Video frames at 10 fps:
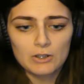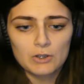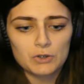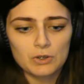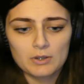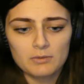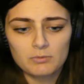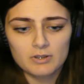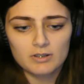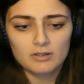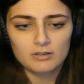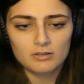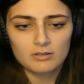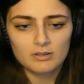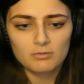So it
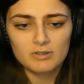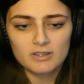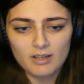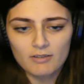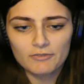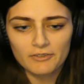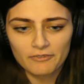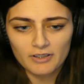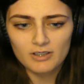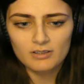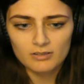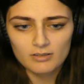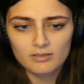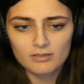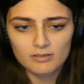was
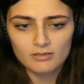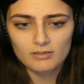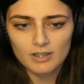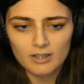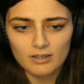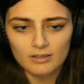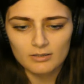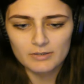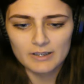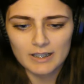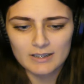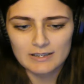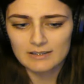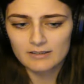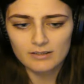self-defense. Yeah, it was an
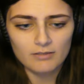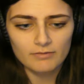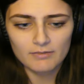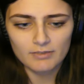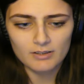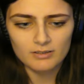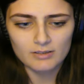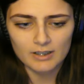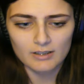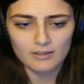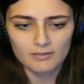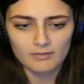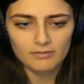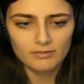accident. Self-defense, kind of.